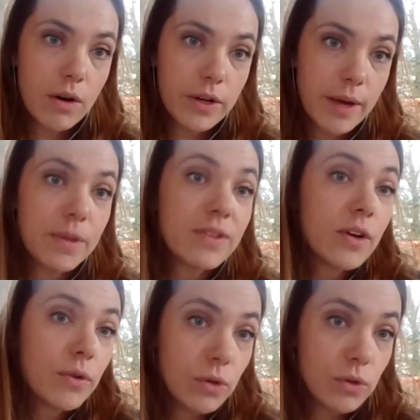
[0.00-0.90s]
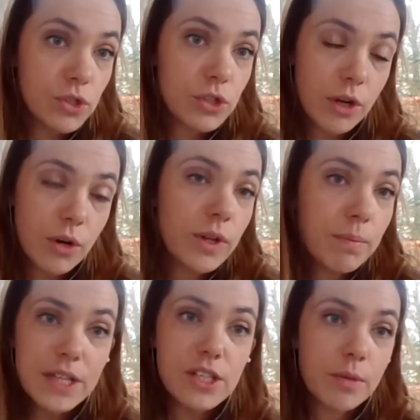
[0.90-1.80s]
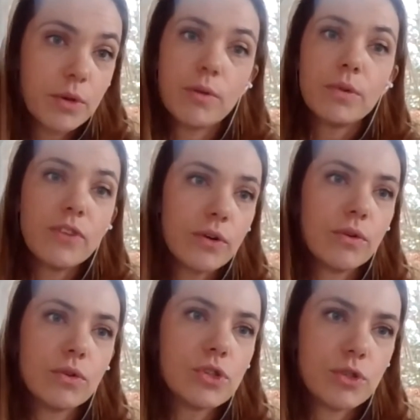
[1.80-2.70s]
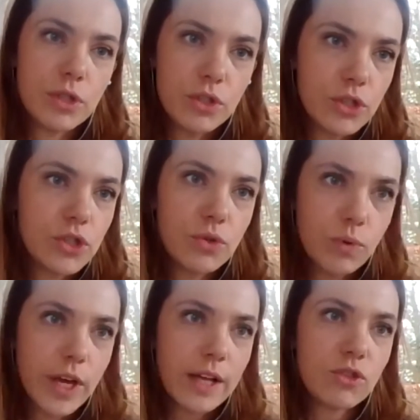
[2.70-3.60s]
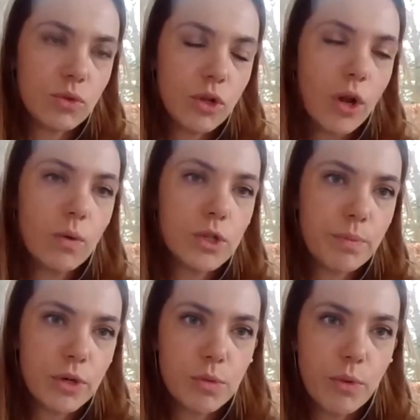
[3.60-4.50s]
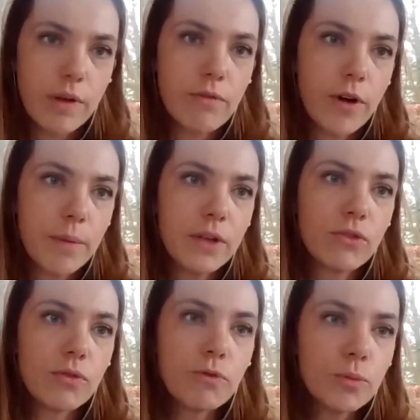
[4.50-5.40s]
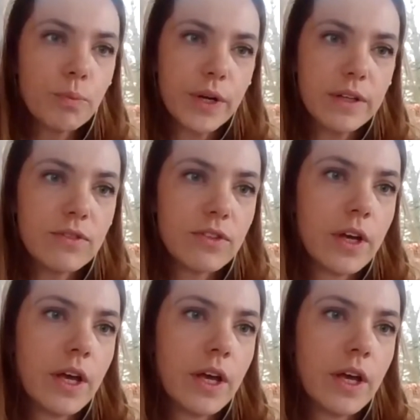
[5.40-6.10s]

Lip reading: materials, not only plastic, but our materials, just to get to the lowest possible environmental footprint